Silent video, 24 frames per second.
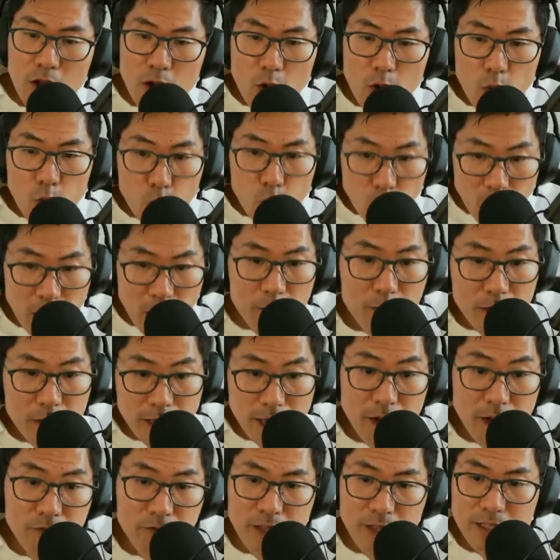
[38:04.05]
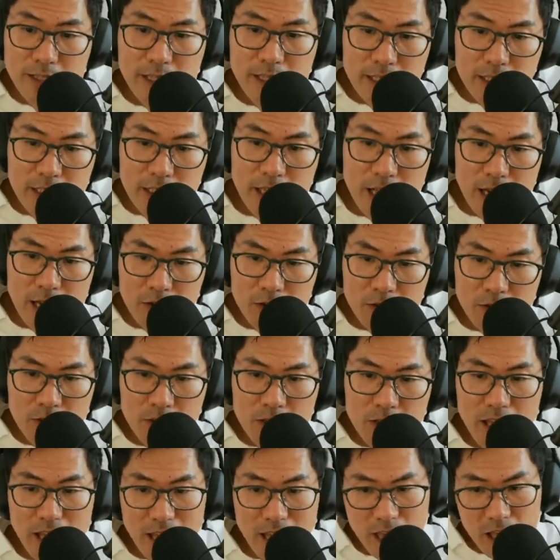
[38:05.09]
wiping out that
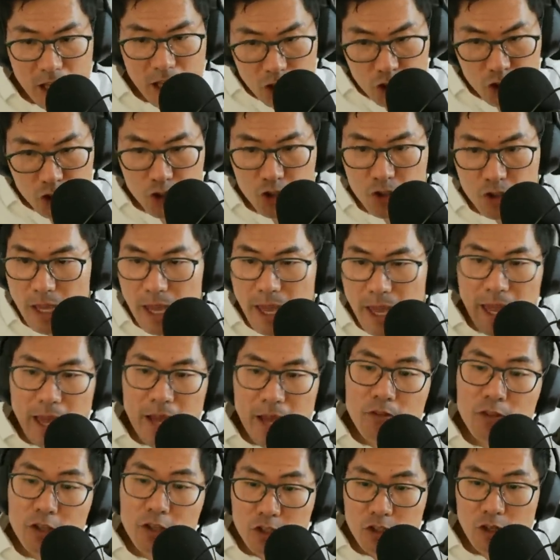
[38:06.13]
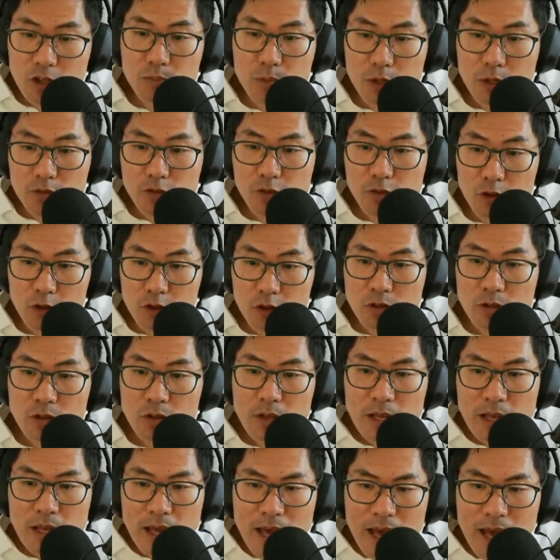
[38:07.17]
discount-ish, and the stock portfolio
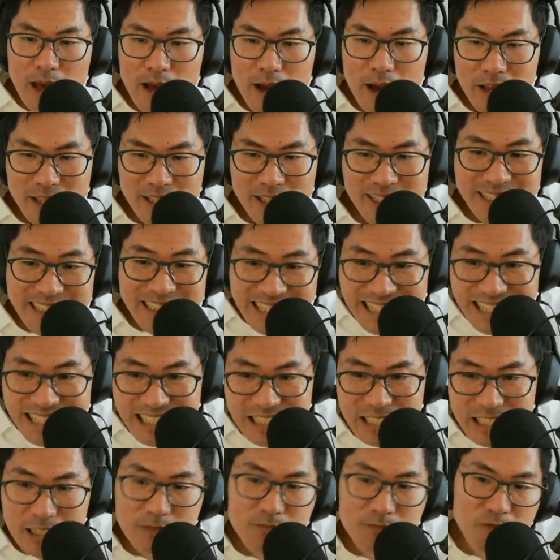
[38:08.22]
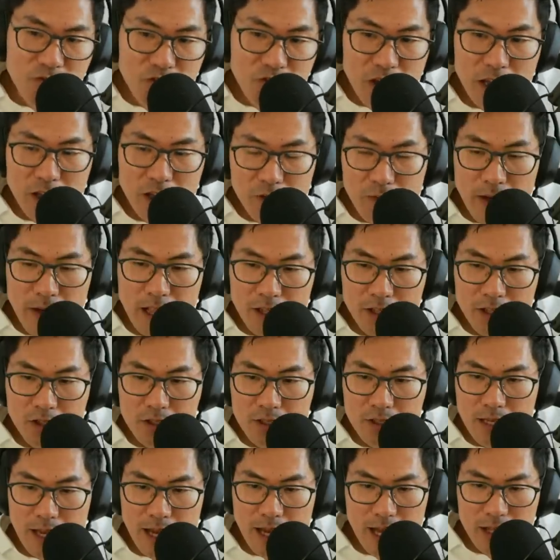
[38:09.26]
is at least fair valued
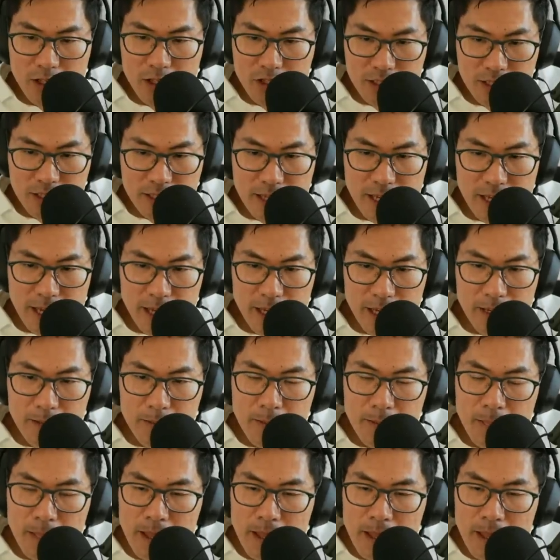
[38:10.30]
today.